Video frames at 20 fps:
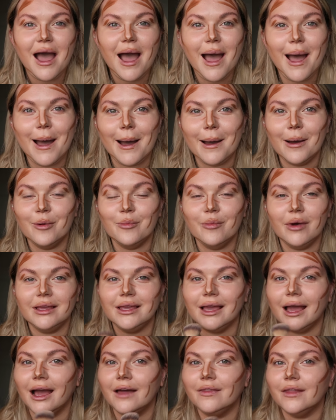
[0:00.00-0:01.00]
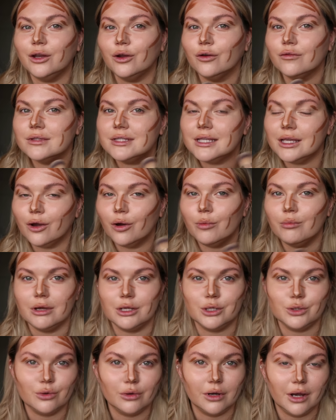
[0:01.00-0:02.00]
um, yeah and then obviously on my
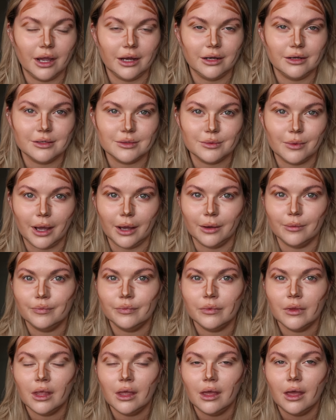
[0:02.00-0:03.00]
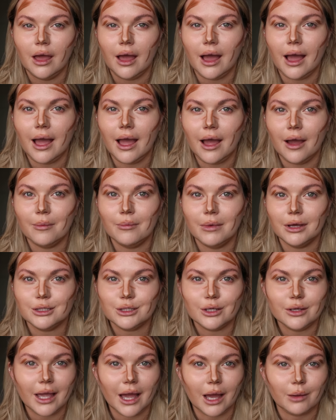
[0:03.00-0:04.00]
jawline as well um,
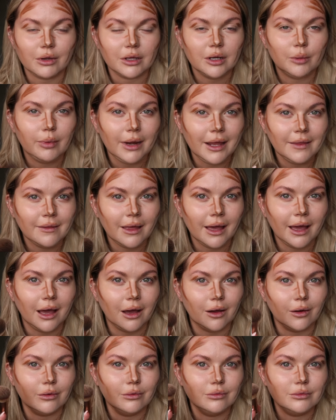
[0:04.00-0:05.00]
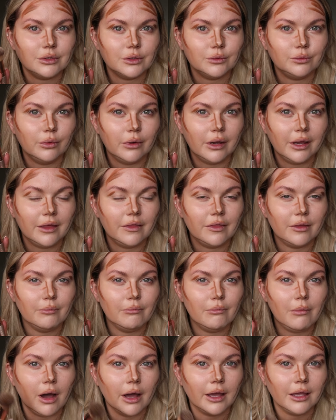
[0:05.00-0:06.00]
so yeah i'm gonna blend that out with
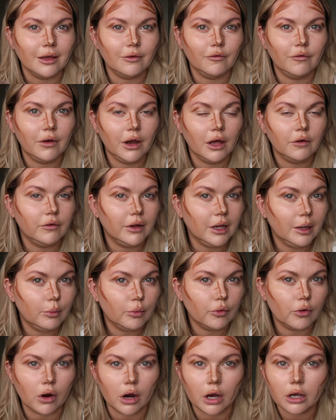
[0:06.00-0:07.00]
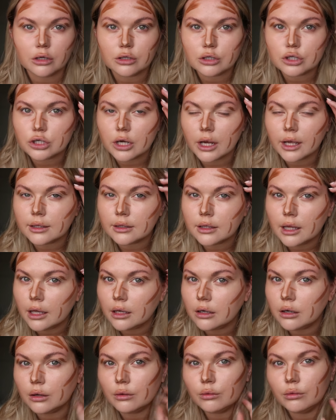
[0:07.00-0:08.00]
my fluffy brush and
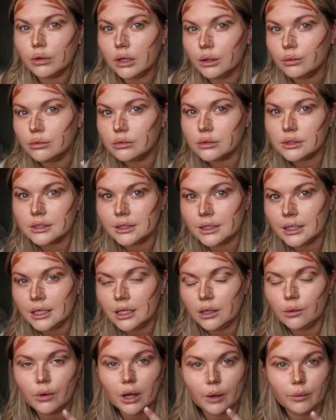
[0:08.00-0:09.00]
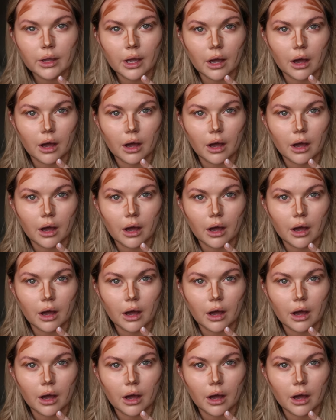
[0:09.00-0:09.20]
then we will see where we